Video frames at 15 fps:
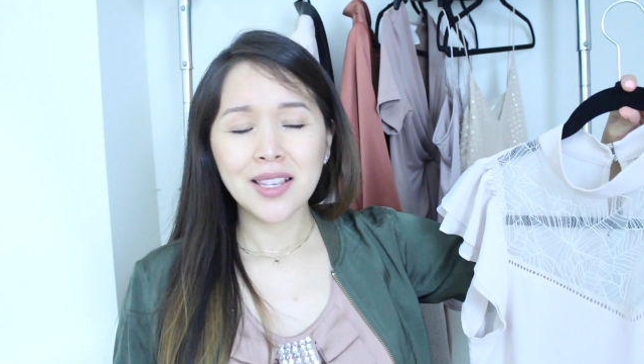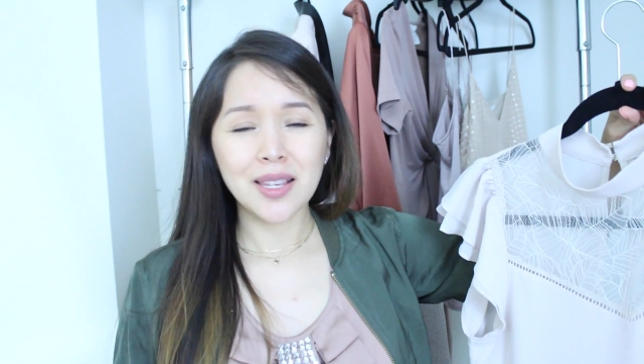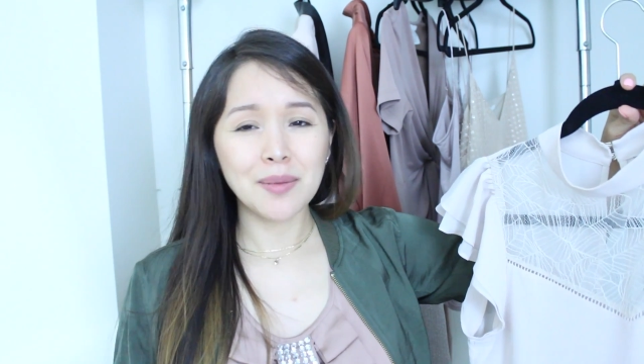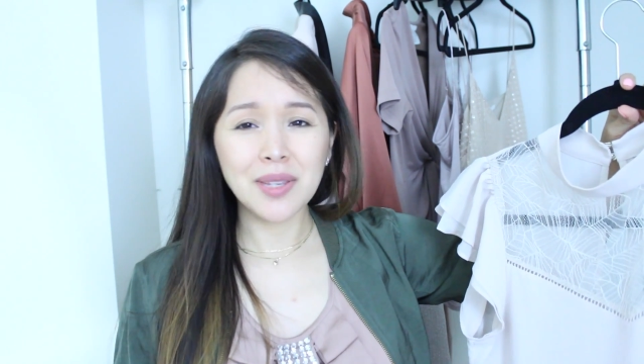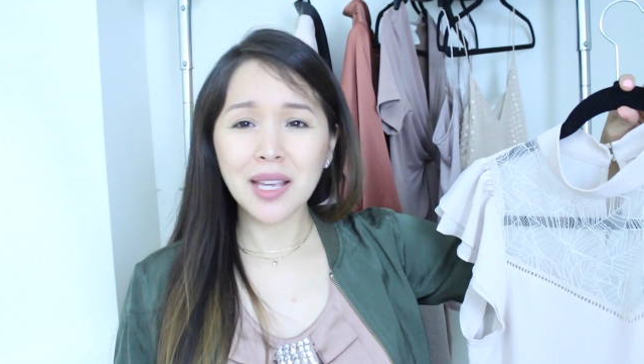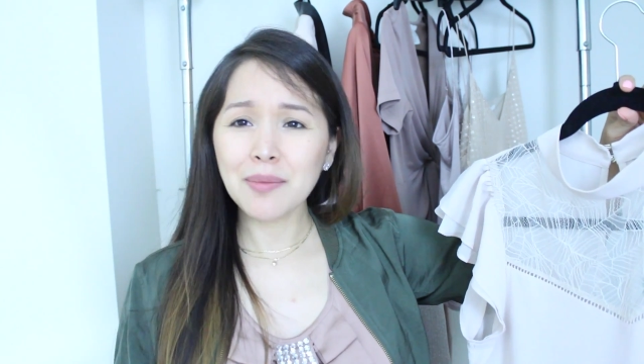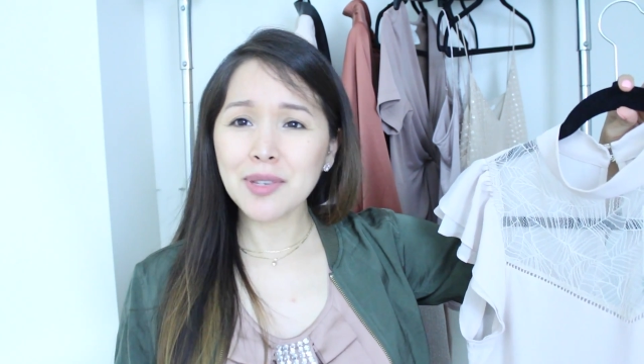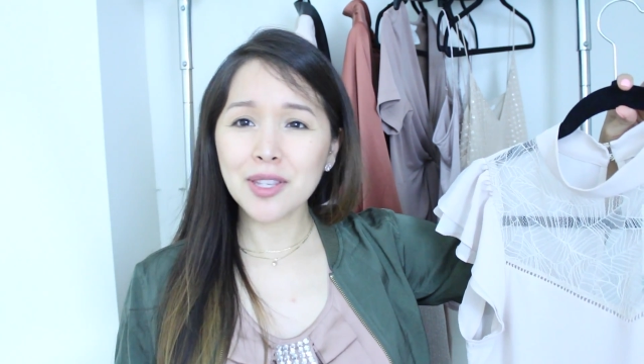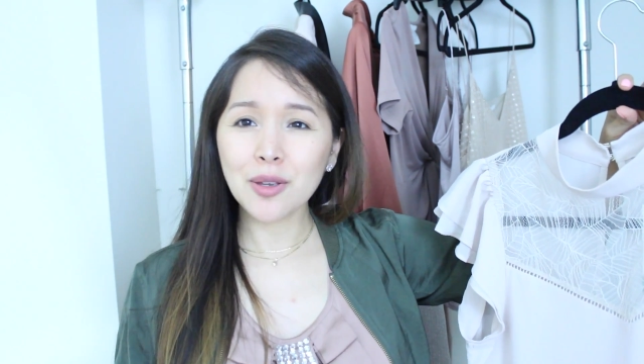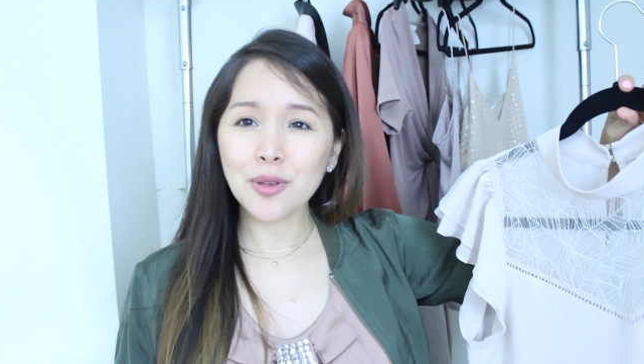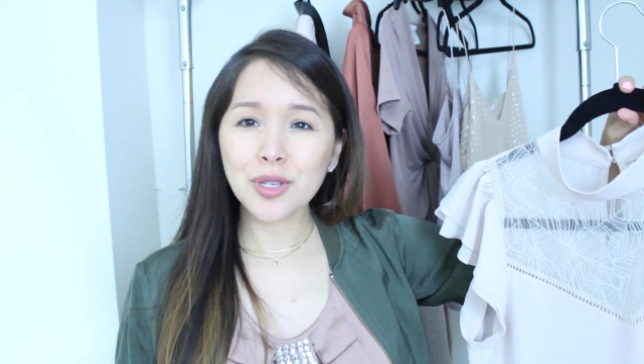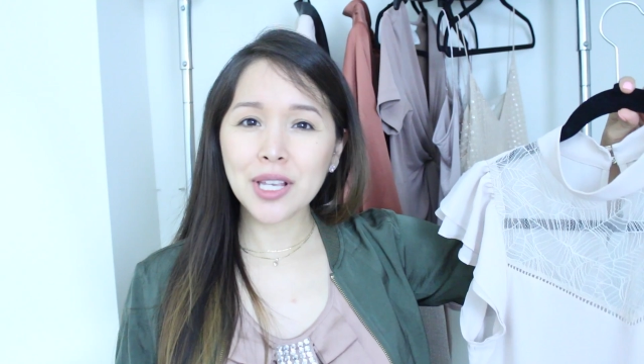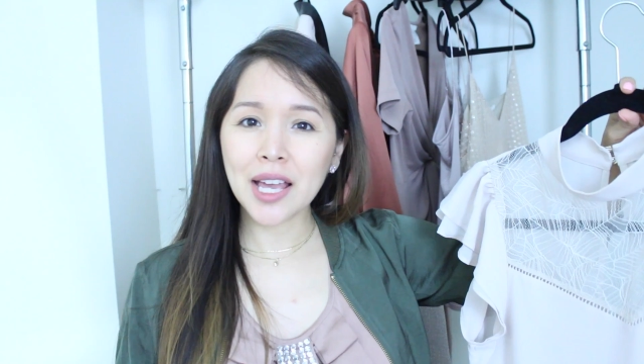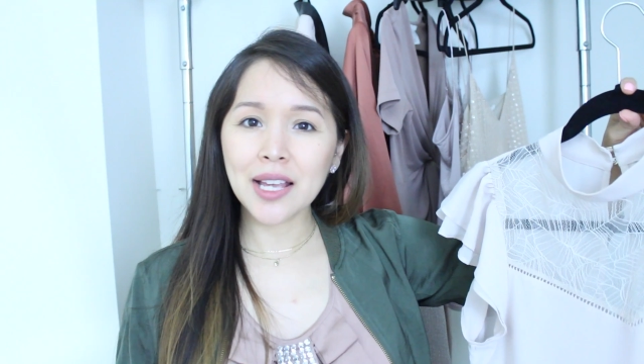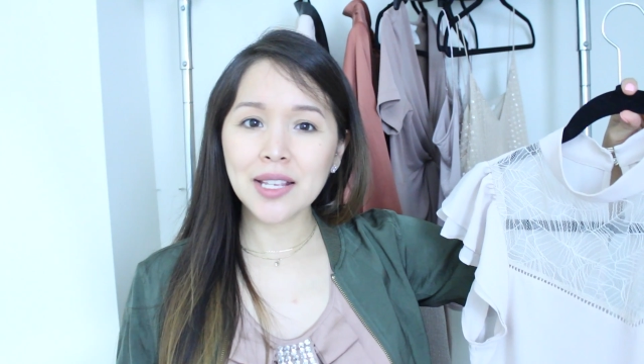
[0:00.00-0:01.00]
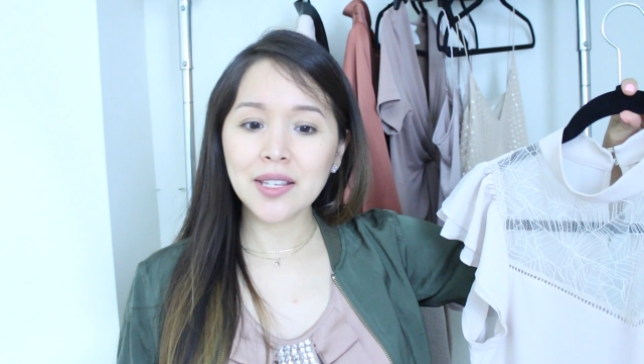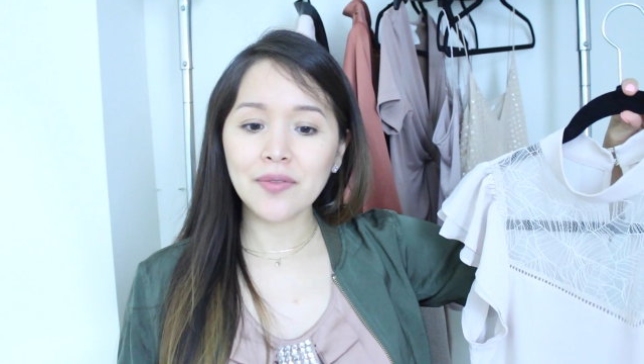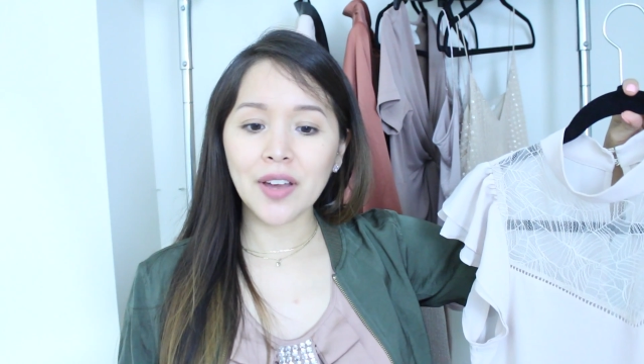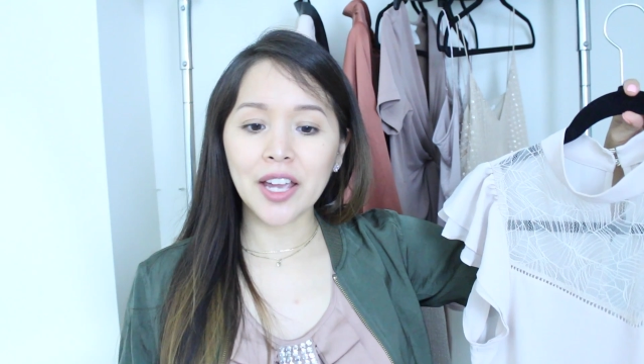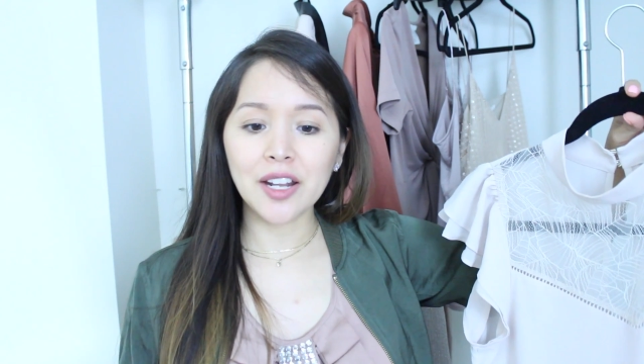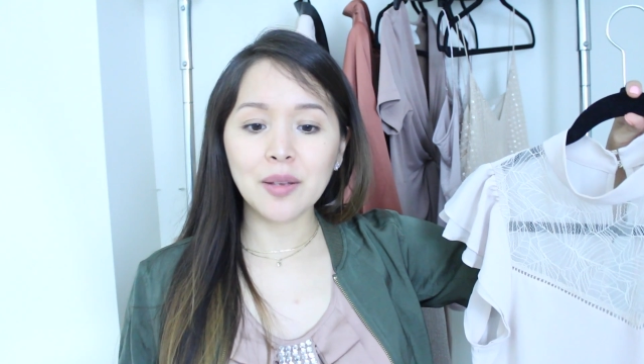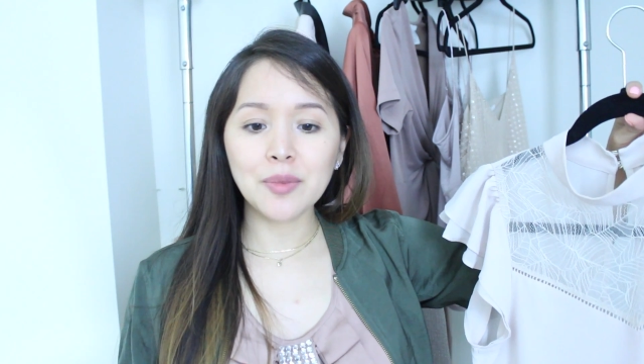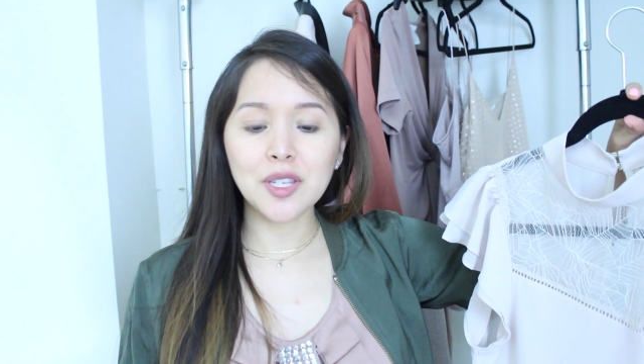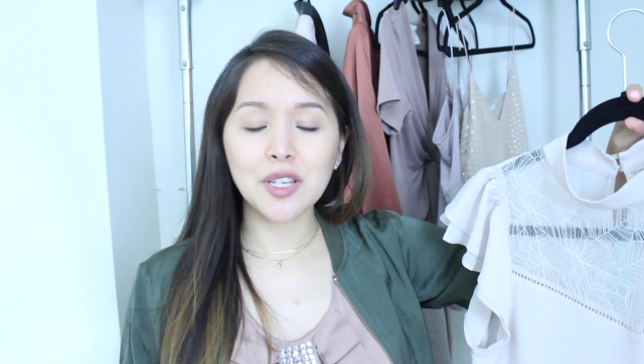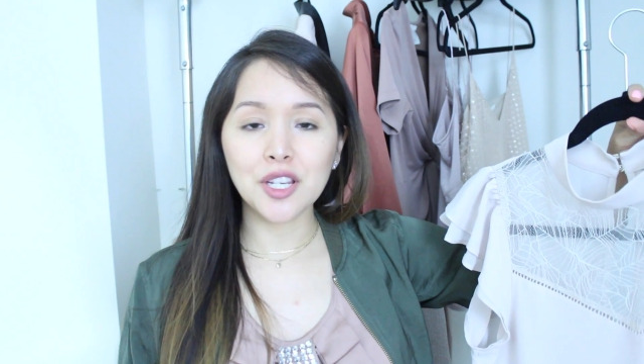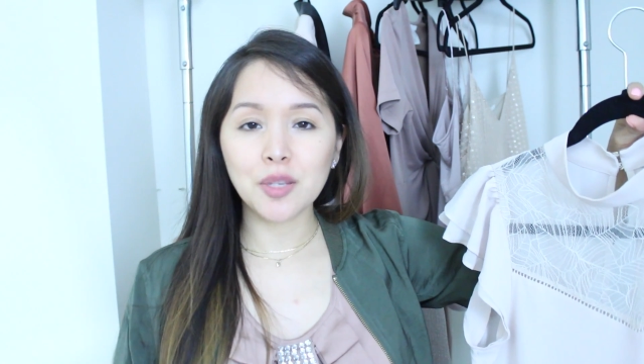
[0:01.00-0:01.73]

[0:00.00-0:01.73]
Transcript: sometimes those kinds of items